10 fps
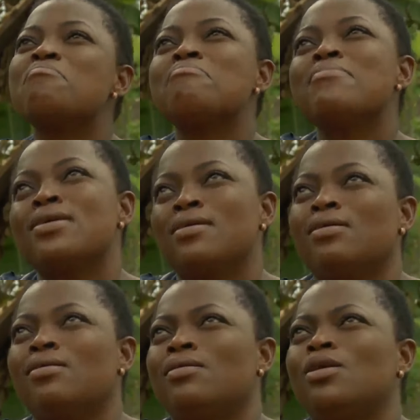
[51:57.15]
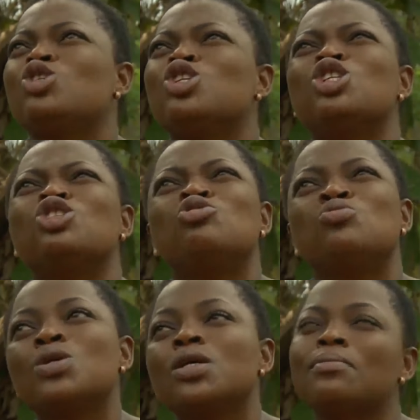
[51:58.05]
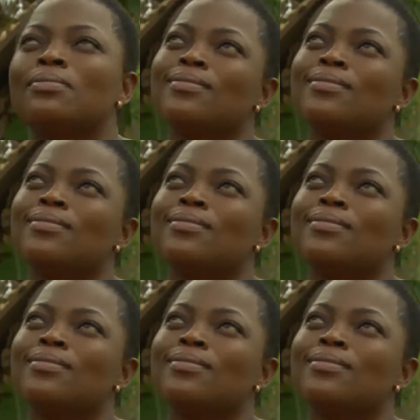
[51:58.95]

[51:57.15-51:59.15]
me. Egypt a dream.